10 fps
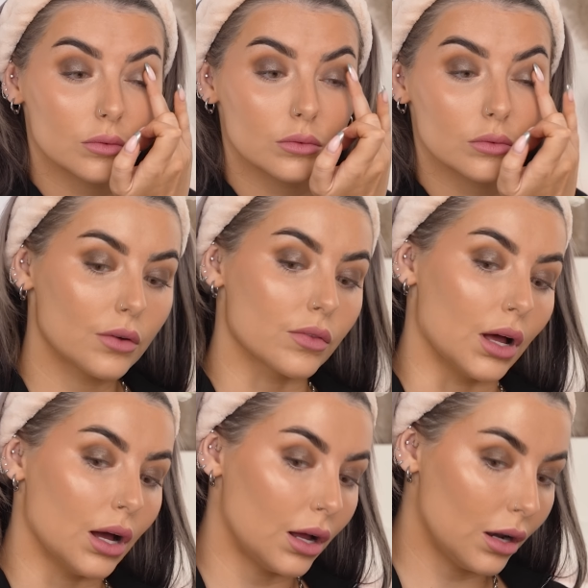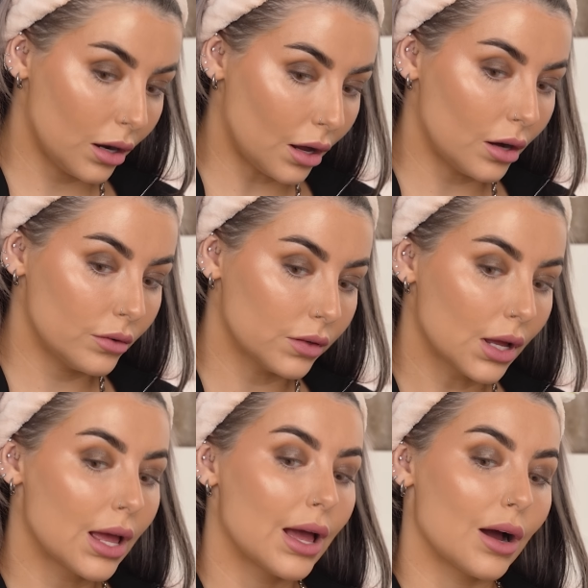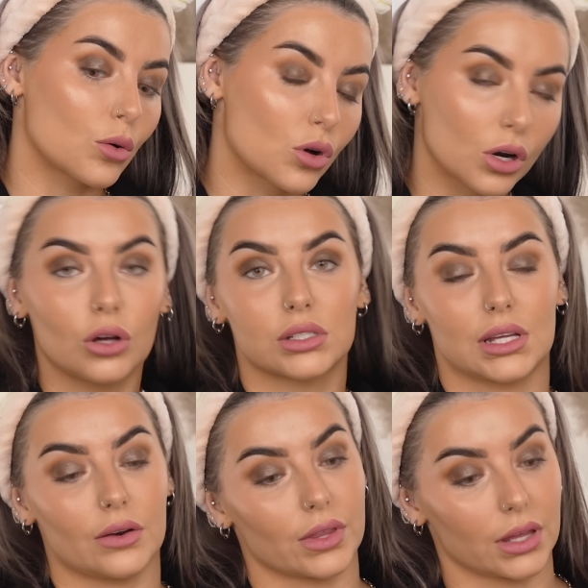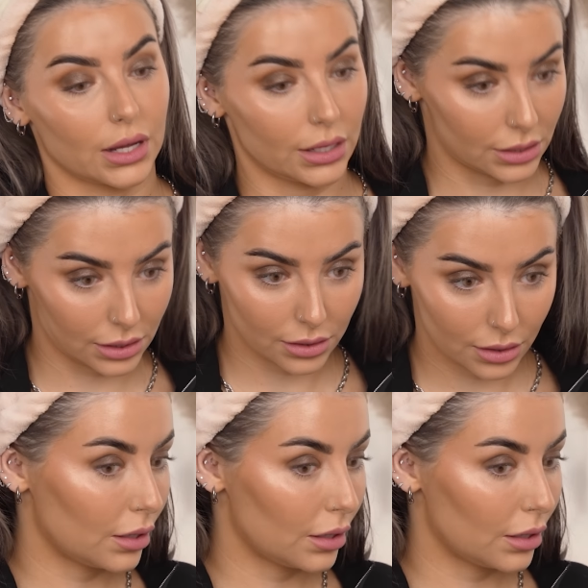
I love that. I love how glossy everything is.